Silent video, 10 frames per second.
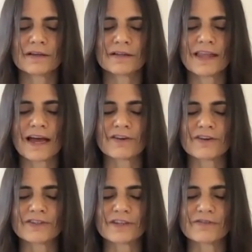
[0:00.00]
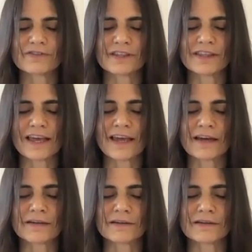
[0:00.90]
Allow yourself to
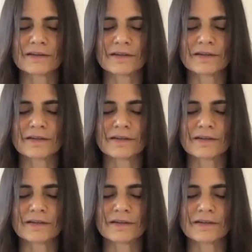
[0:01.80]
land.